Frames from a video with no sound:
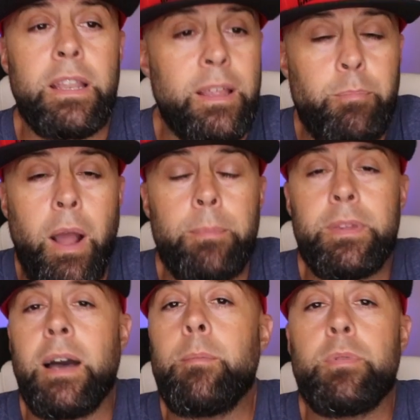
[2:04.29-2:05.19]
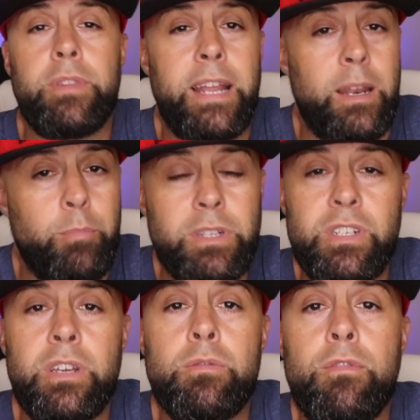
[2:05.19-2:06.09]
that popped up that had a bunch
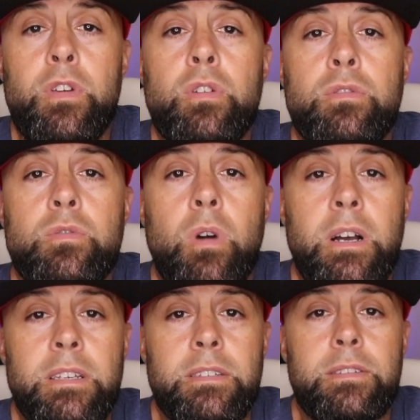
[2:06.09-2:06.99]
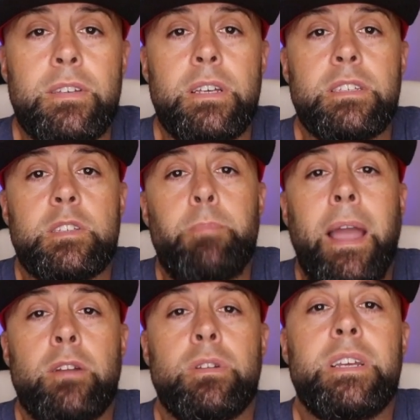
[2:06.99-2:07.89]
of good reviews was
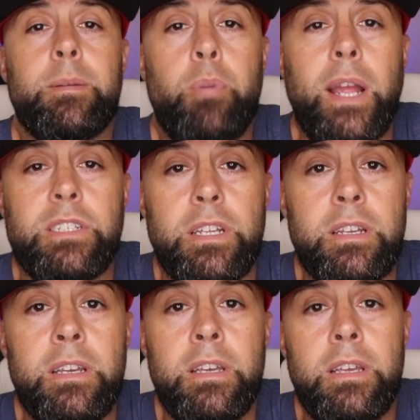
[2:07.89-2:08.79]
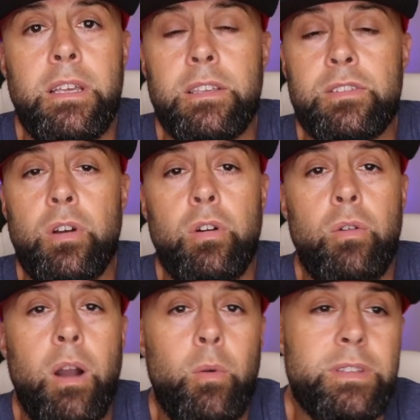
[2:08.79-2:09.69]
spinal decompression.
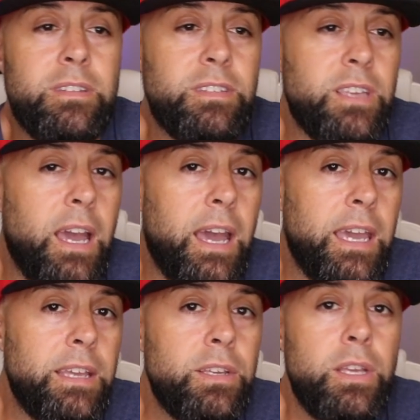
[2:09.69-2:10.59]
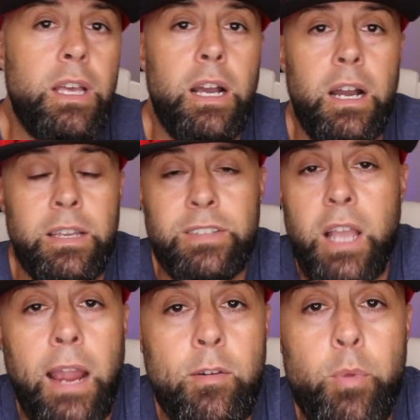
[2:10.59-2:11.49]
So I went to this guy. He's a
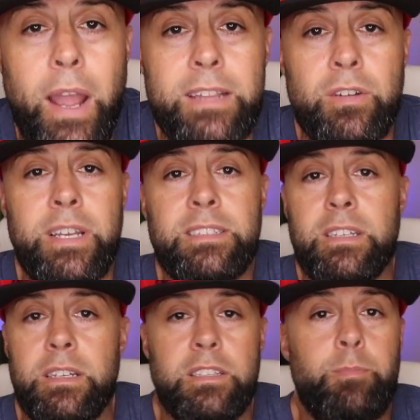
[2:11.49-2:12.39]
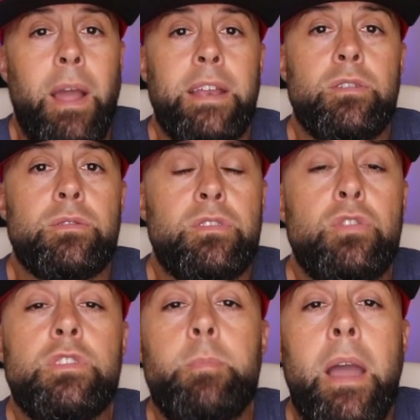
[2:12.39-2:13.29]
chiropractor. He has
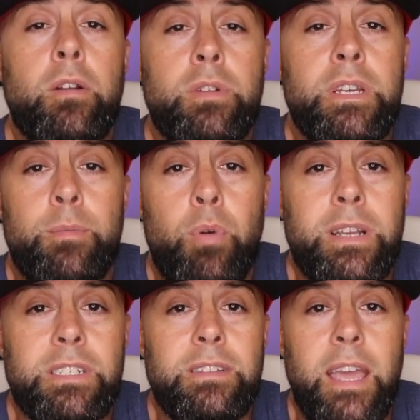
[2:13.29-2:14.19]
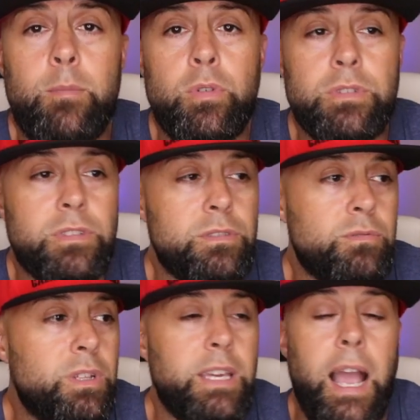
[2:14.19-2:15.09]
two spinal decompression tables.
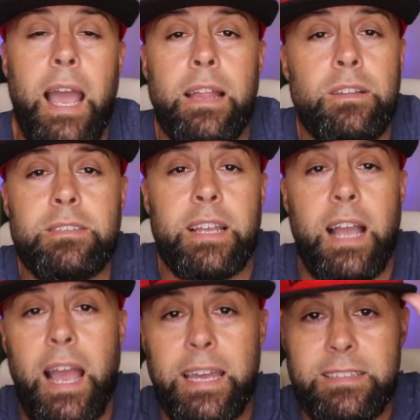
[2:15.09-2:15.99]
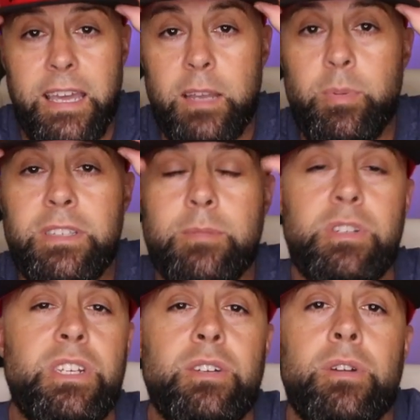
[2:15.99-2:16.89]
Really high, looks like a high-tech piece of
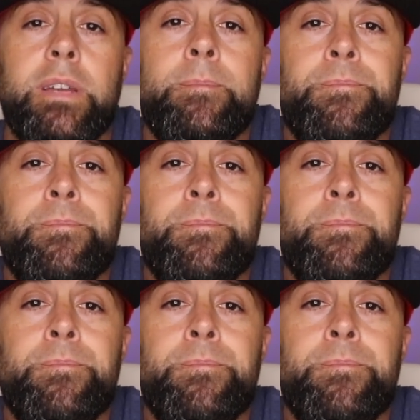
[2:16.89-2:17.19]
machinery.